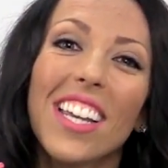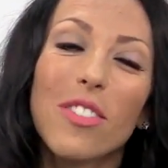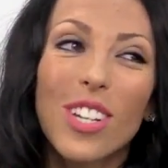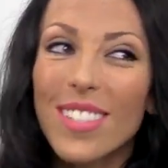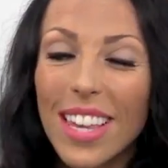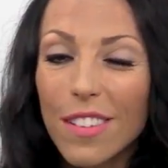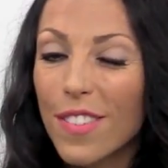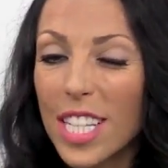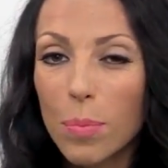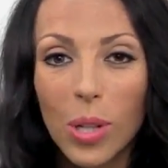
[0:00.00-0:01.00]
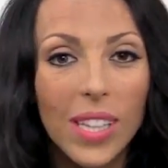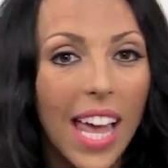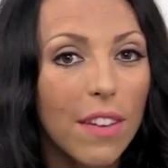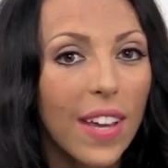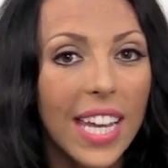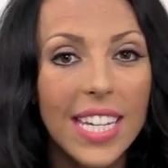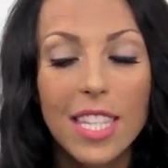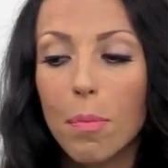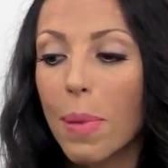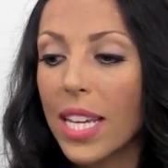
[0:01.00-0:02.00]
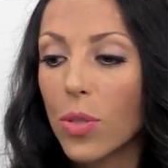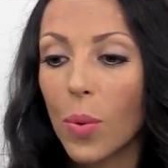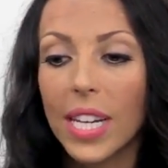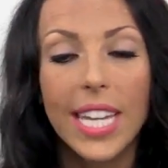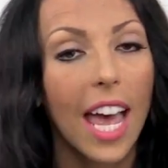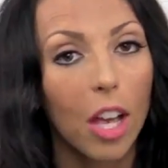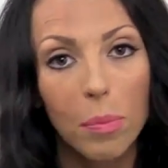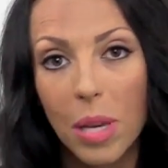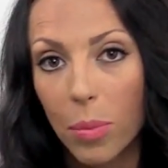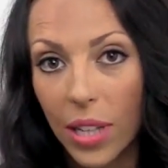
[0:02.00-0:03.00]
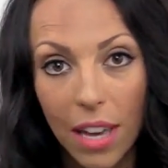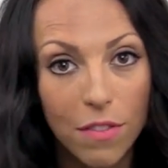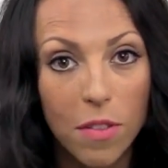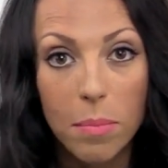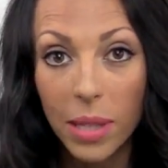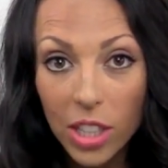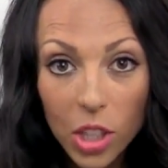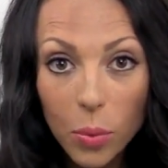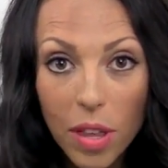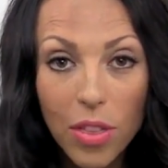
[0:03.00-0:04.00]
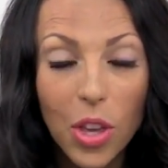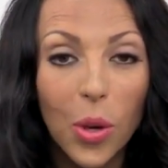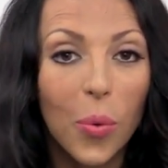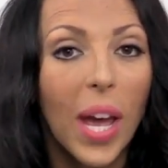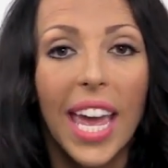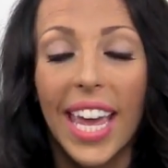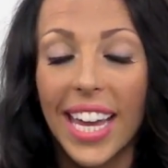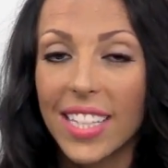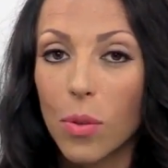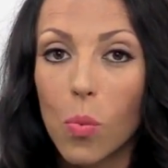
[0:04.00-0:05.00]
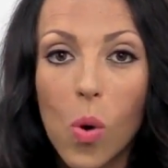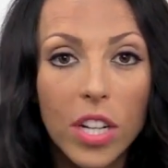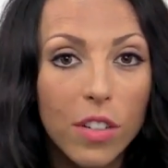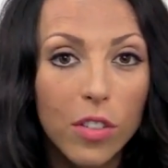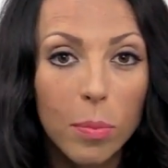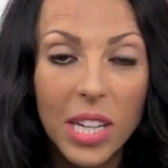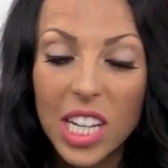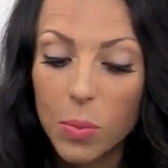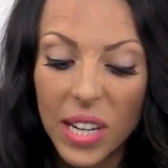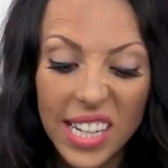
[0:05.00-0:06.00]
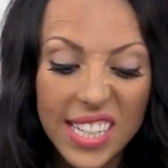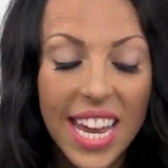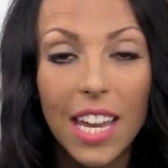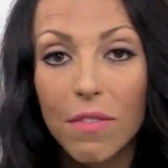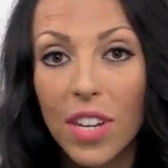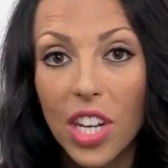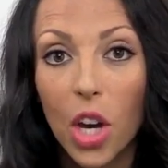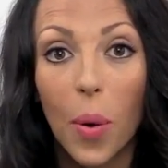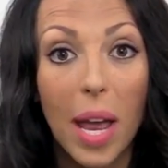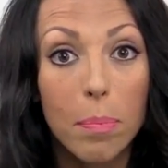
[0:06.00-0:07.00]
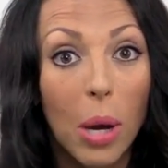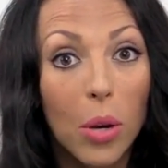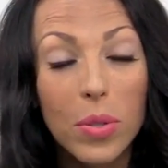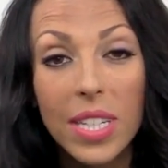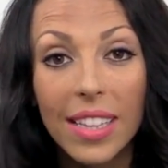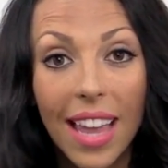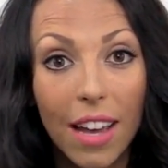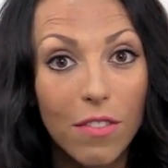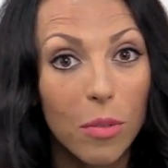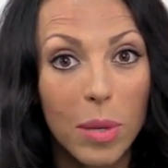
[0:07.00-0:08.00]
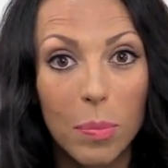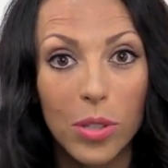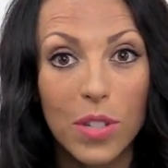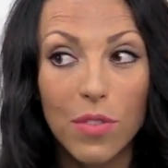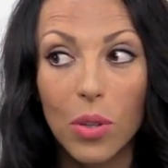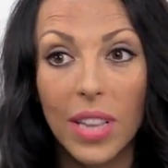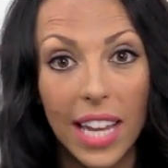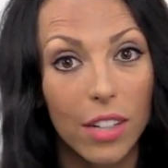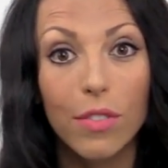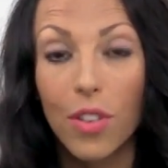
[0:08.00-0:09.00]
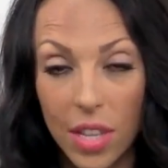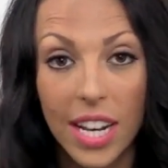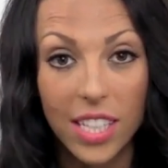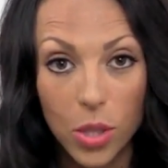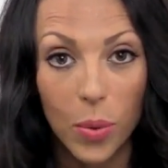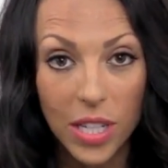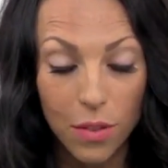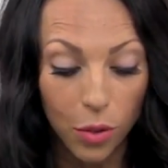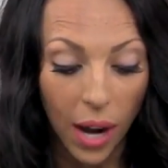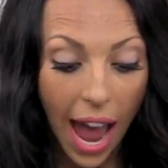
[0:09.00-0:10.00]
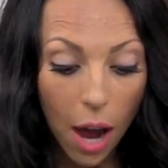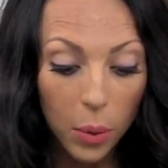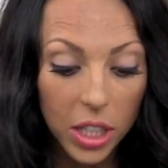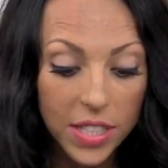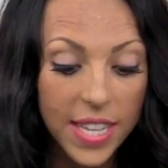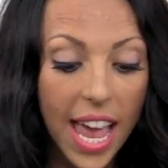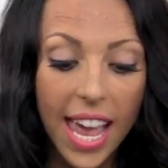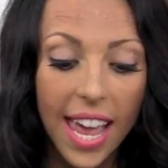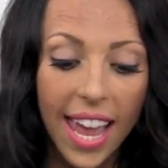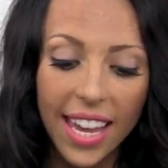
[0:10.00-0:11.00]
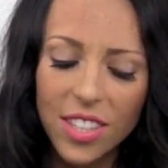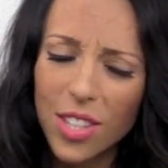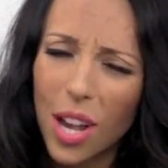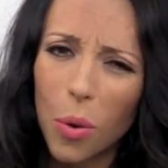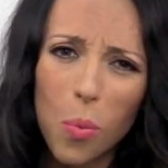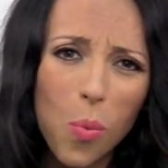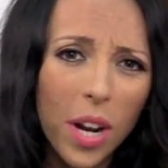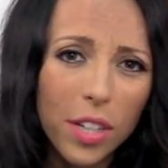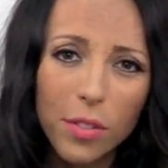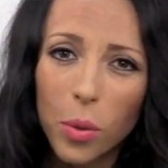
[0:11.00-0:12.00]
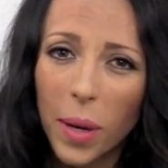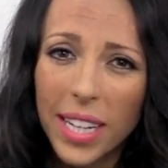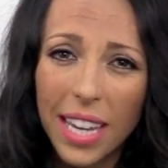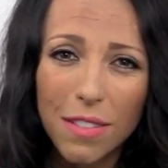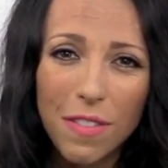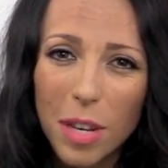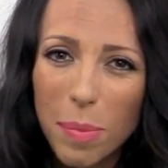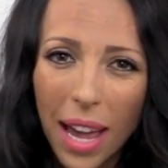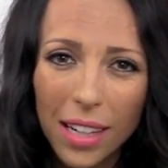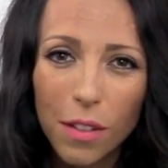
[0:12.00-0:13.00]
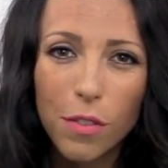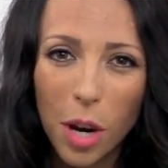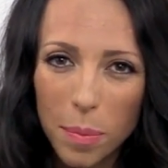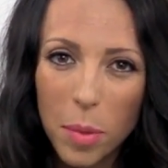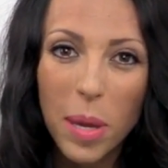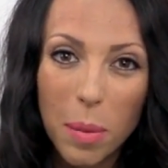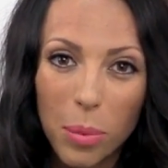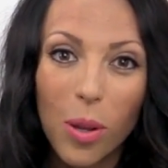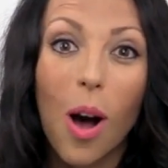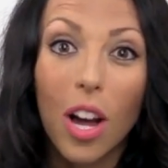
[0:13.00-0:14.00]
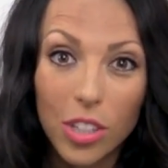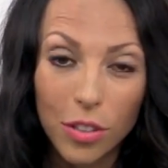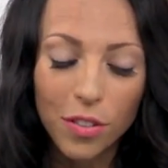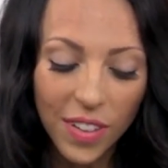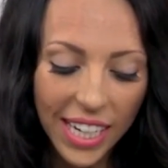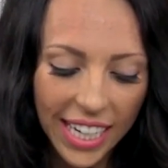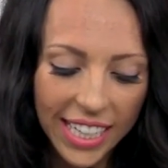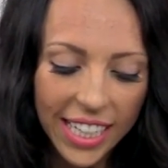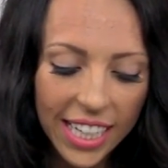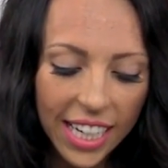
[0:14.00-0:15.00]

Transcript: just like Facebook Live, it is the best way to help people get familiar with you. It's wonderful because we can take video and post it live for people to view later for the next 24 hours. It's a wonderful way to get feedback from the people on your feed.